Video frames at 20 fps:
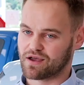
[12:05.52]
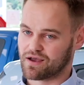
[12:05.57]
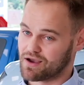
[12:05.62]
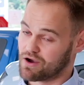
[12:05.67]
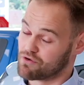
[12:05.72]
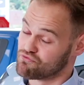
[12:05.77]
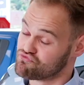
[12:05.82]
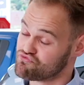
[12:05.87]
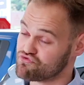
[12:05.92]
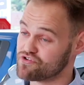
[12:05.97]

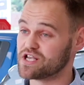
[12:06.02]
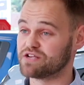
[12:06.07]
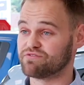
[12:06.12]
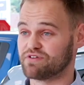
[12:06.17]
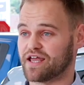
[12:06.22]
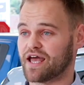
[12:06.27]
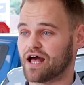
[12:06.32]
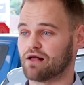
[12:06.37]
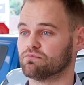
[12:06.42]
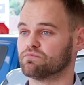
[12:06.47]
a really,
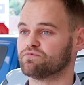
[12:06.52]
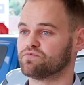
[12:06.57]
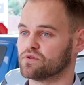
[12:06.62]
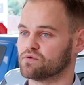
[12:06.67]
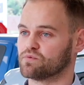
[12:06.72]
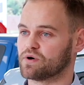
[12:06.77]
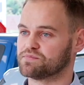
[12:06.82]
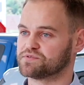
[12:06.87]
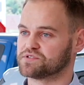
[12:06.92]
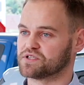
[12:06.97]
really
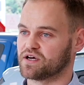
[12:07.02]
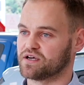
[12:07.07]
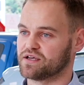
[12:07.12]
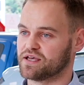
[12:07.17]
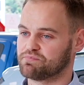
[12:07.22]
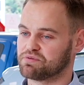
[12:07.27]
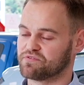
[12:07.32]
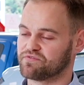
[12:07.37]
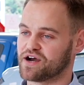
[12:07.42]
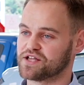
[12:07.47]
helpful website.
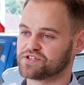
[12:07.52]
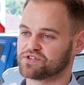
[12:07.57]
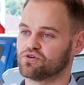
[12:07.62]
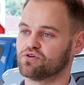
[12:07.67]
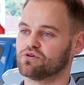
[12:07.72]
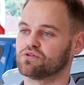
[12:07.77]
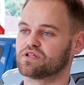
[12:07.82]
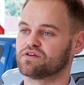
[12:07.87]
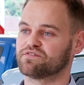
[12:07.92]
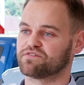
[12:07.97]
It provides
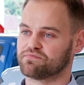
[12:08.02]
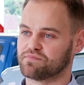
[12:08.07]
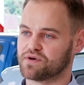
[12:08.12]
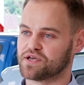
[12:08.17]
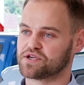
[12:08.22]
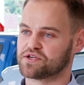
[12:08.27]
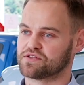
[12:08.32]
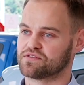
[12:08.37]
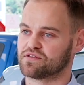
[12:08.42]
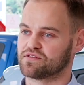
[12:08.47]
all the
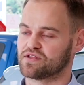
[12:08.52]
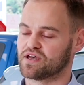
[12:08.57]
information that